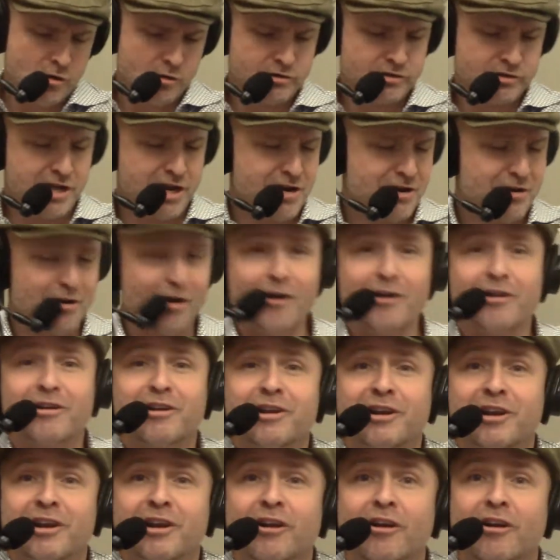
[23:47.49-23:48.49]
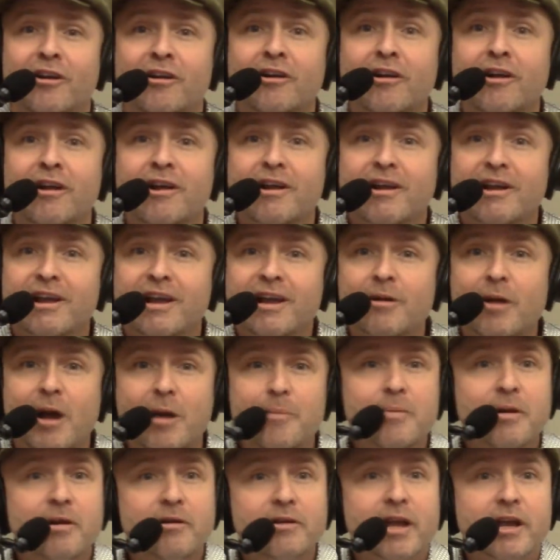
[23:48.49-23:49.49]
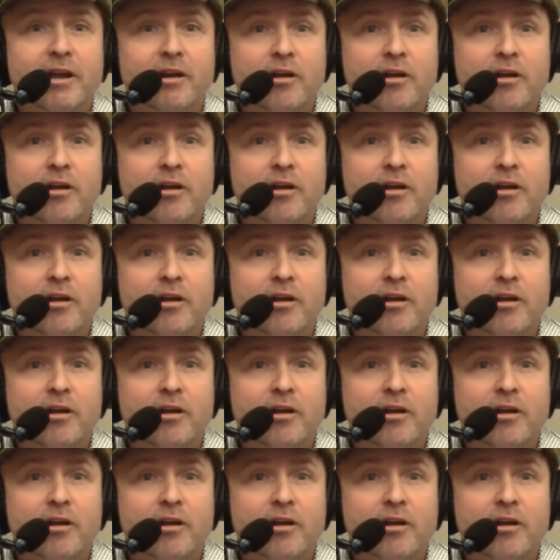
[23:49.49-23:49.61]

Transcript: it's getting dark in here. I better get